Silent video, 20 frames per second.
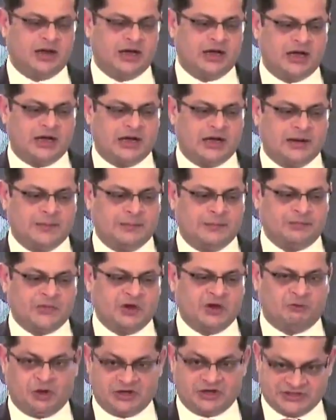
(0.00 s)
uh,
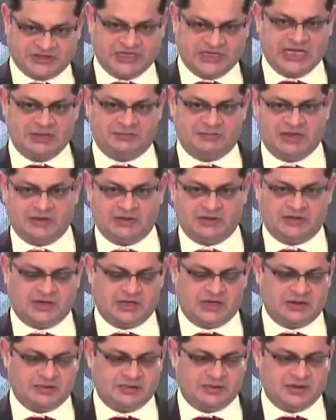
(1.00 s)
what scalable
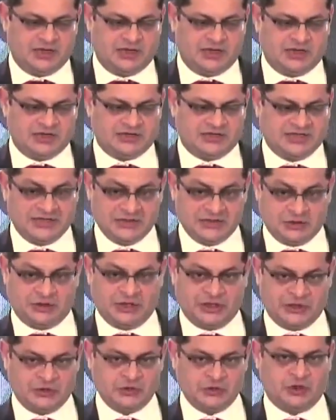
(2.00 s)
uh, uh, uh things you
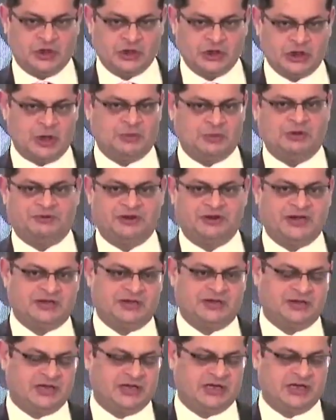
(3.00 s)
can do on top of it,
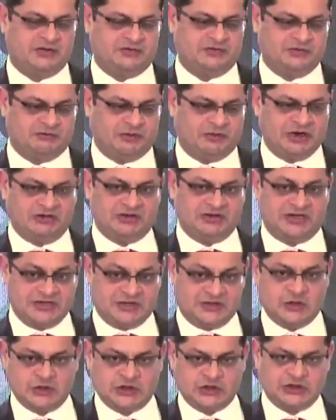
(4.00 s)
uh, whatever the
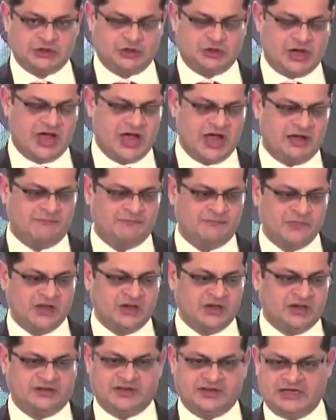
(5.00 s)
resources you have,
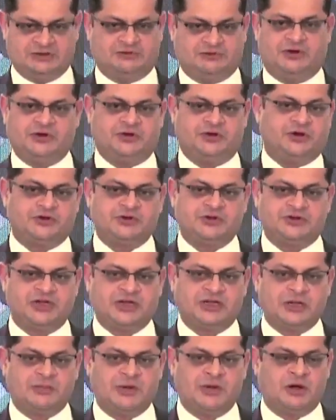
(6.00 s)
that is what you got to
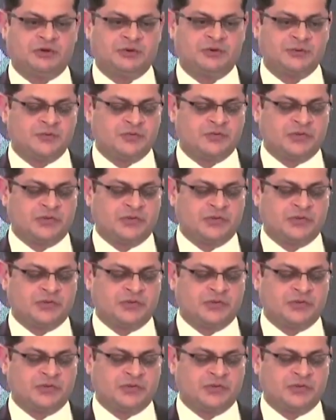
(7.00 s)
think about.